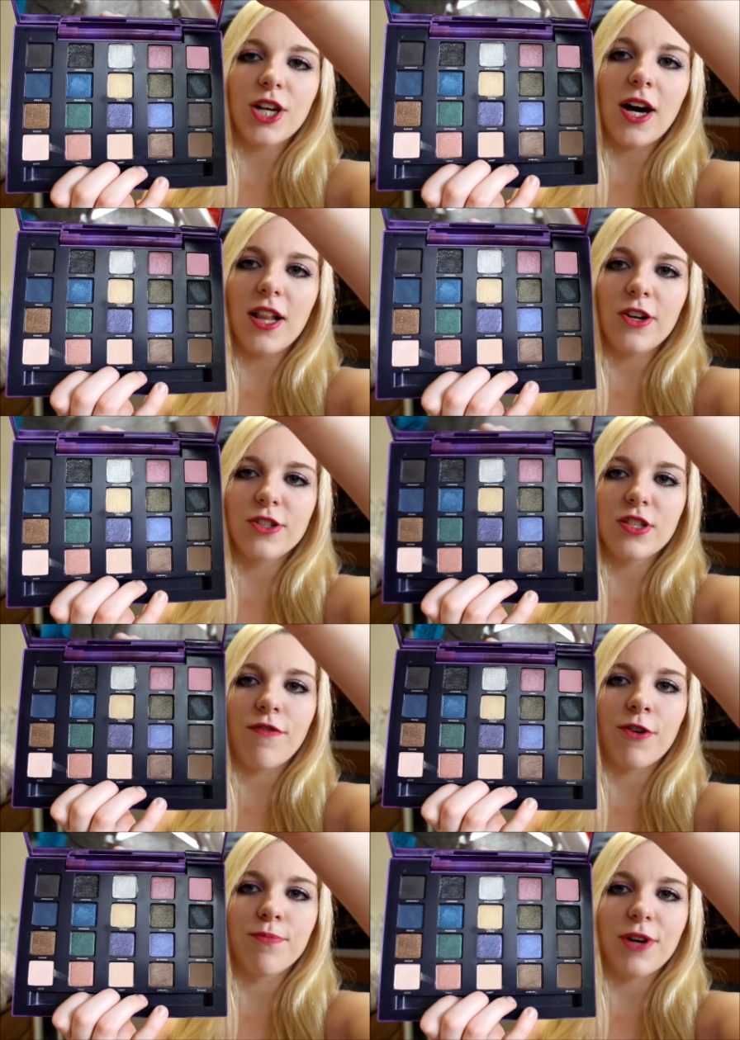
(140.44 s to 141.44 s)
colors
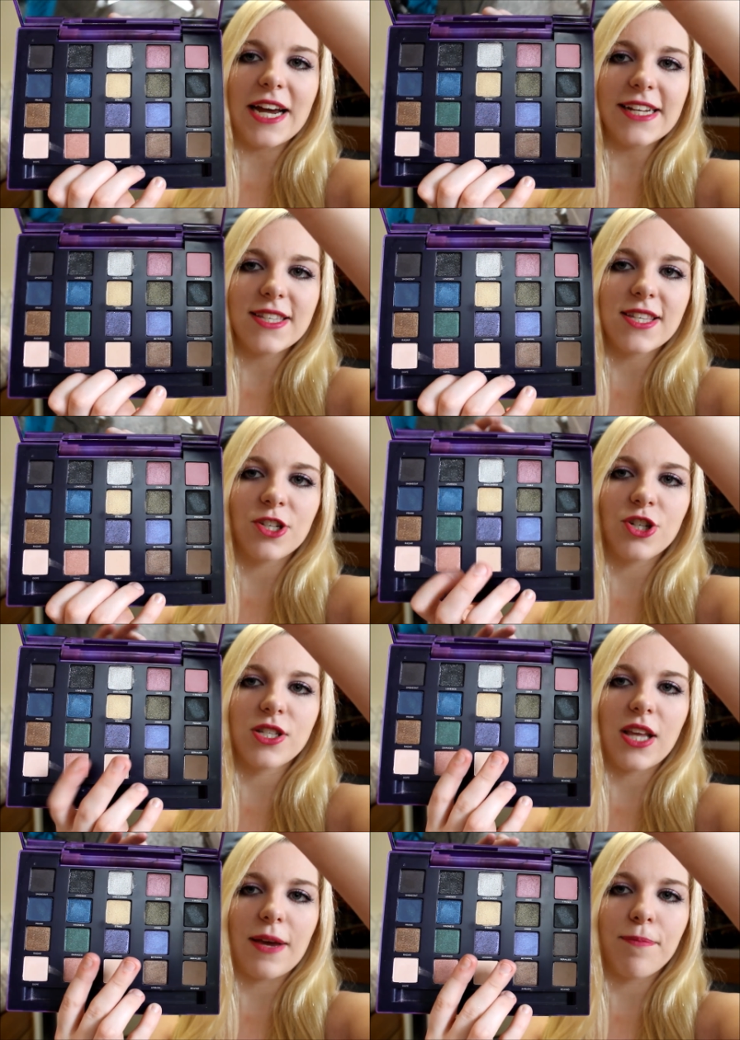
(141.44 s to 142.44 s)
for brights, such
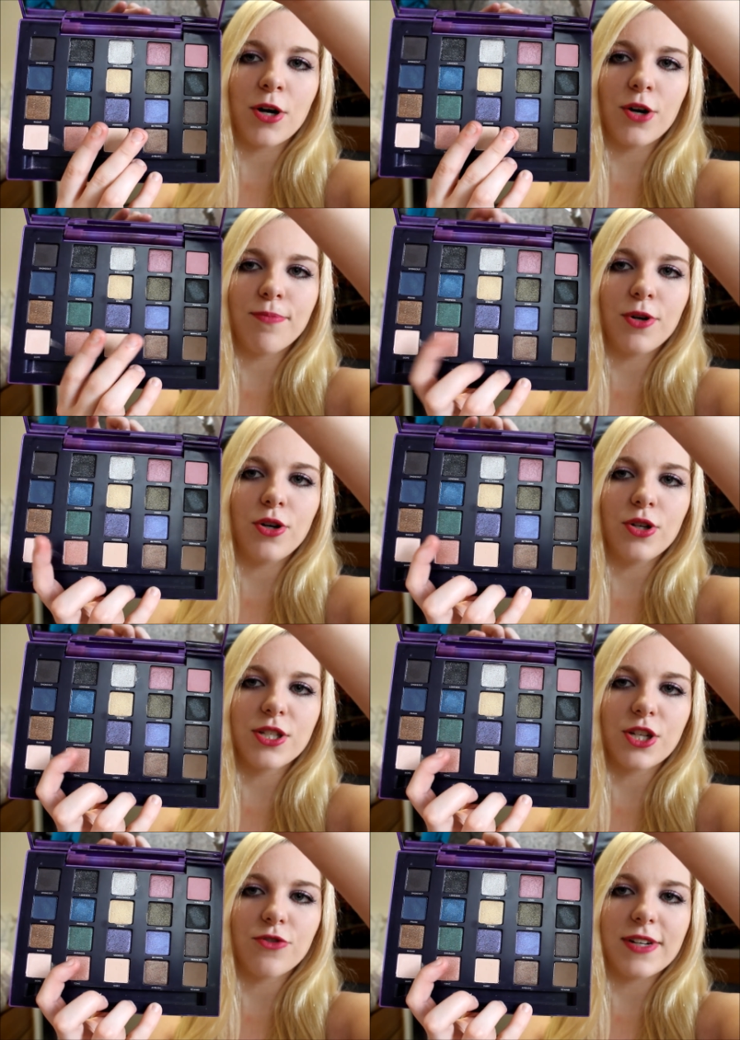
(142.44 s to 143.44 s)
as like
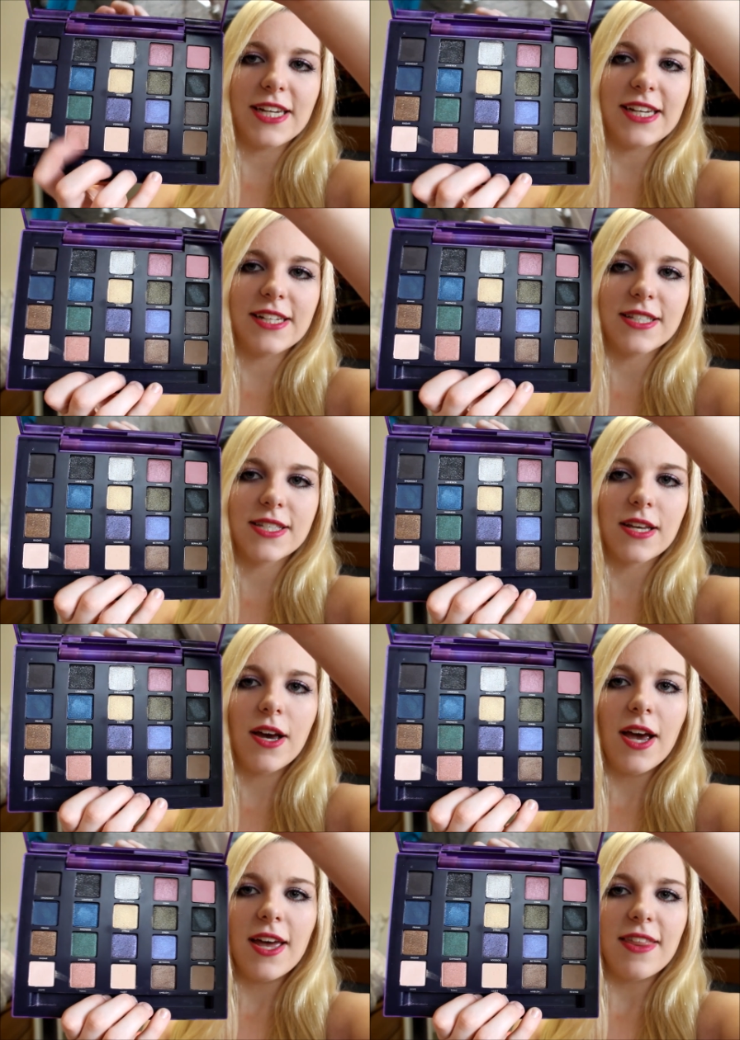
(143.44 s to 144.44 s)
purples, greens.
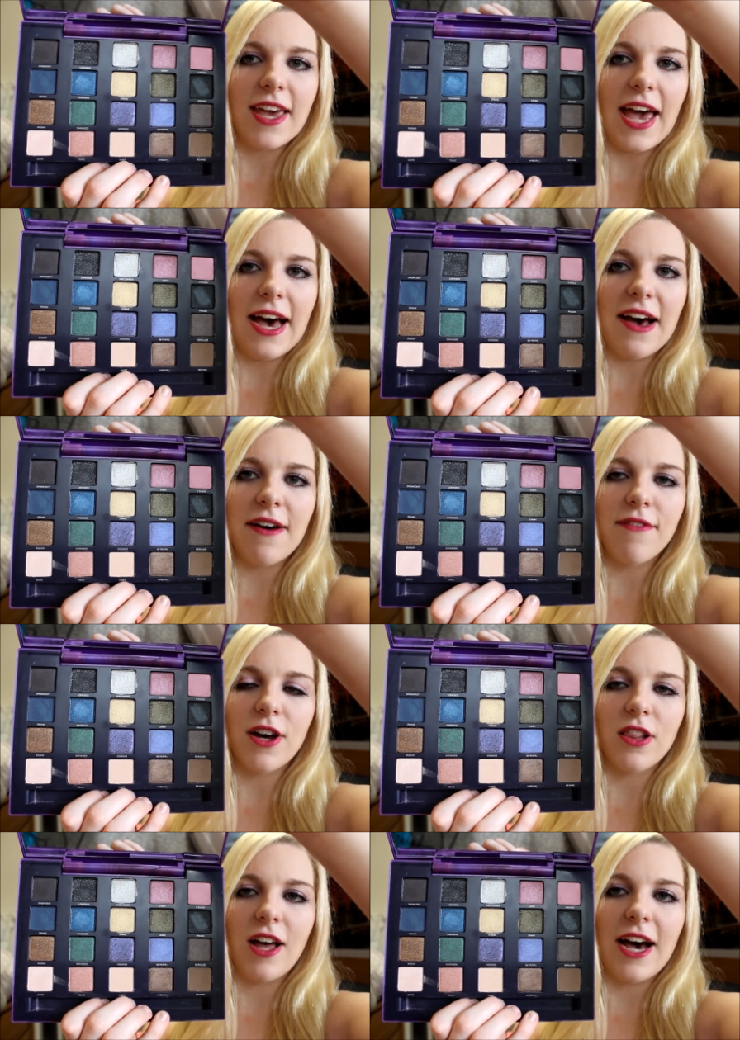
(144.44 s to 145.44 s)
They have
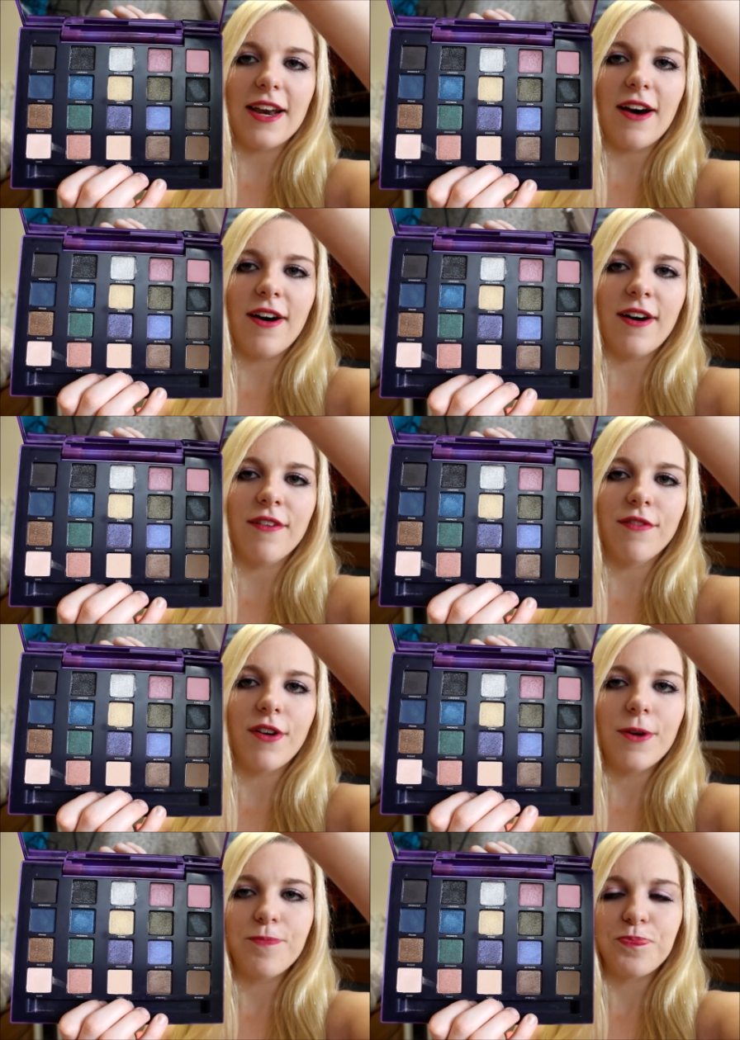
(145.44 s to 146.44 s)
a lot
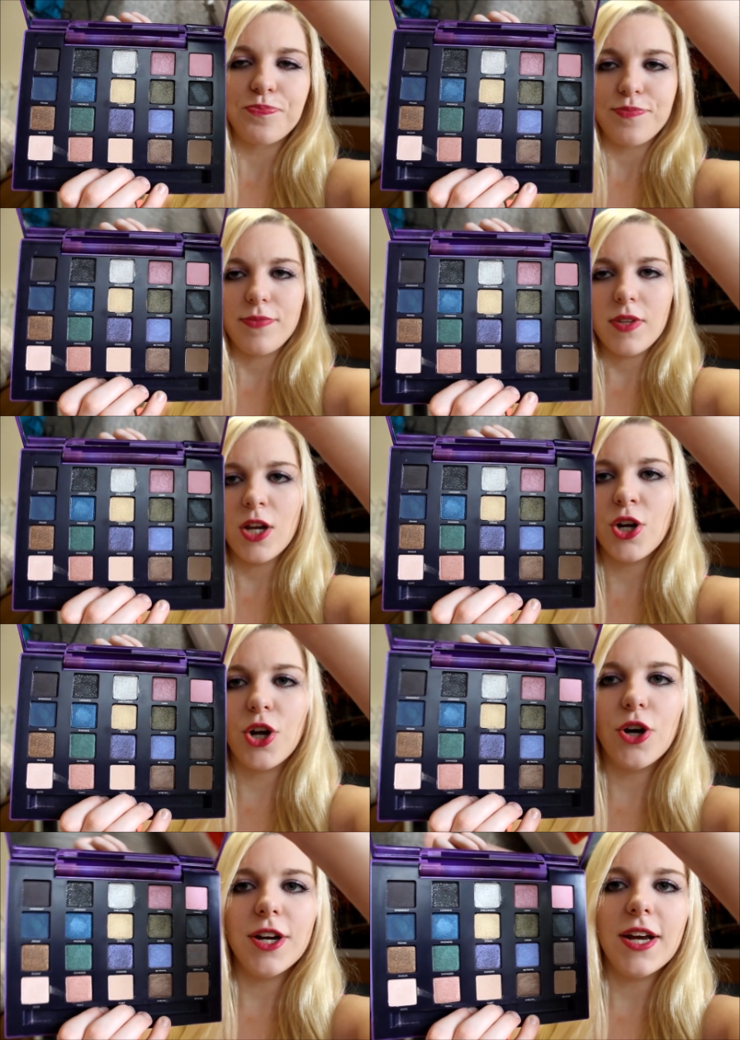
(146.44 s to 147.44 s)
of
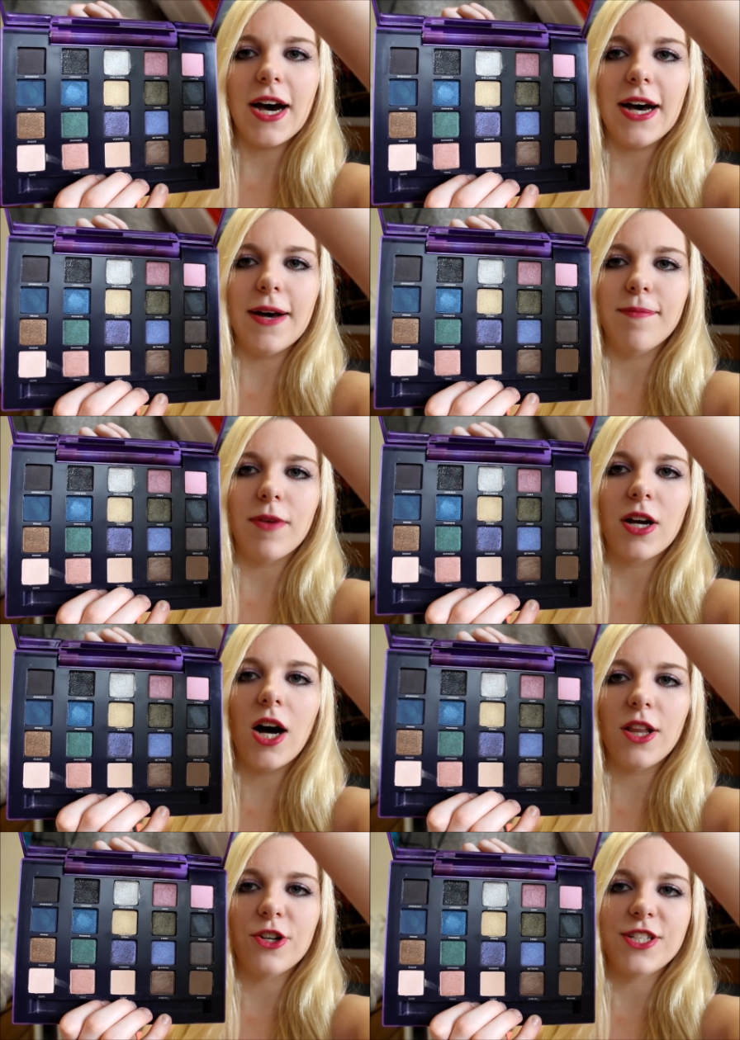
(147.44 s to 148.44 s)
good
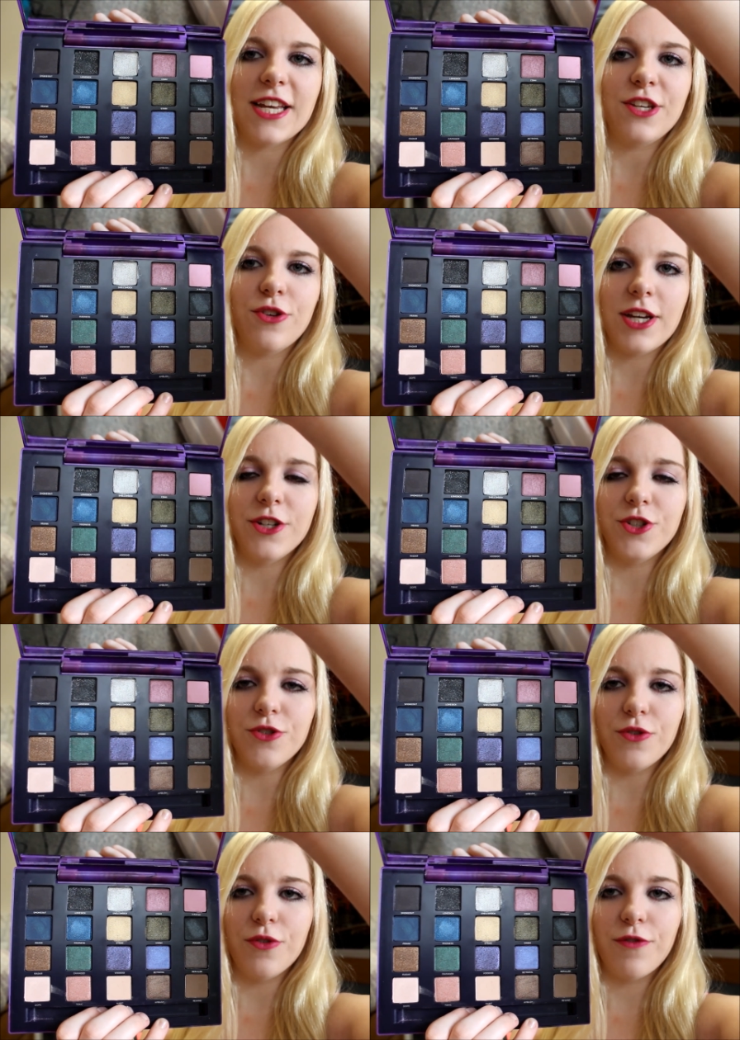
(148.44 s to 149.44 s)
colors that you can
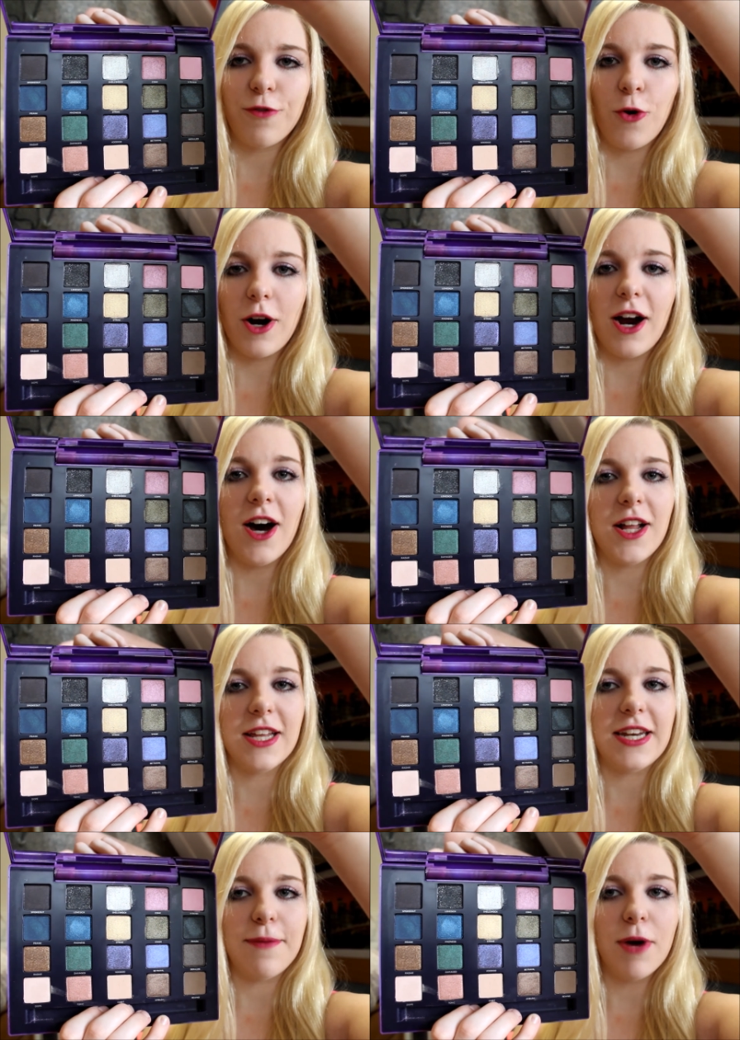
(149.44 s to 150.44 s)
do for
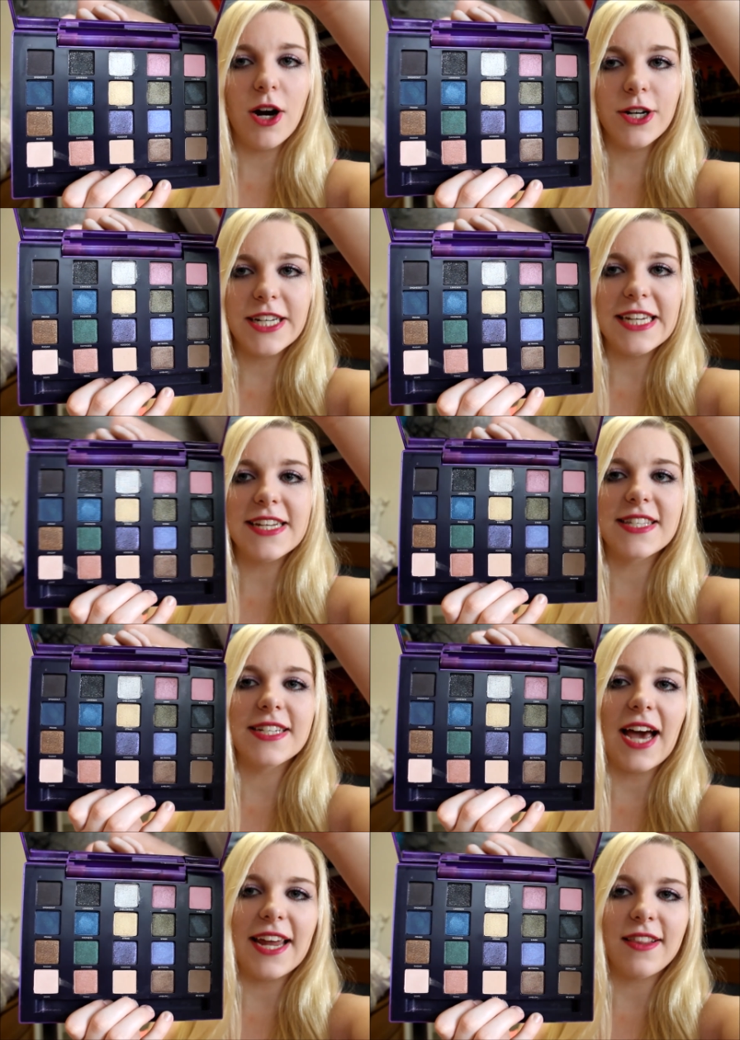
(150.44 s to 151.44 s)
holiday parties,
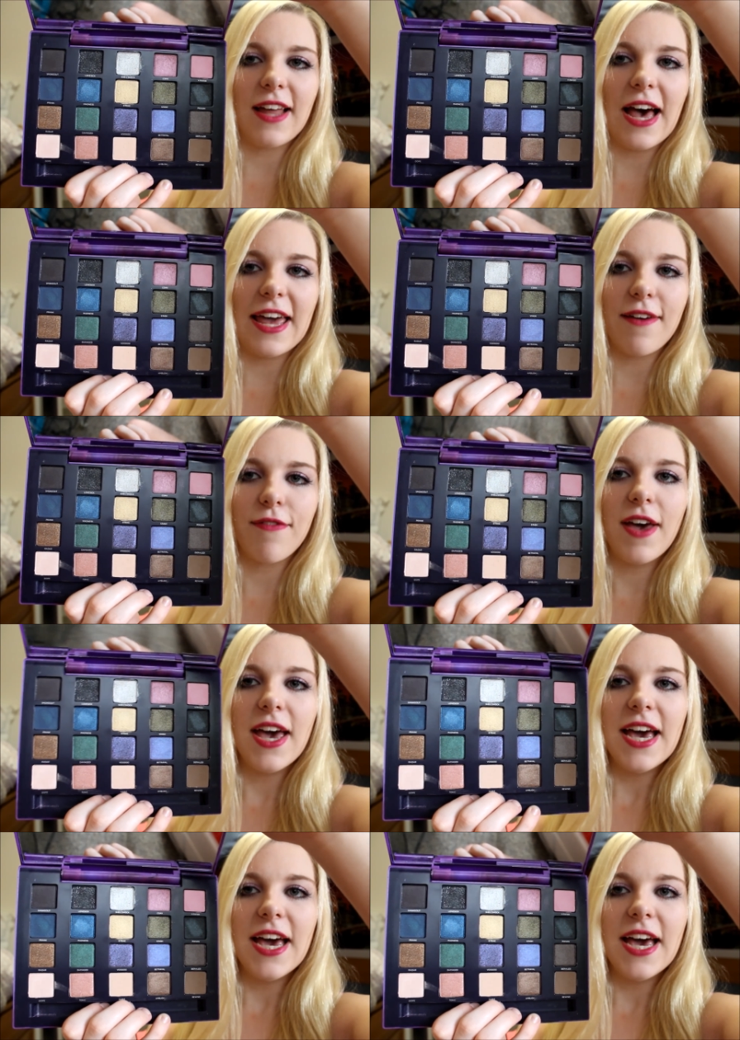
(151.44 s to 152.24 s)
nightlife.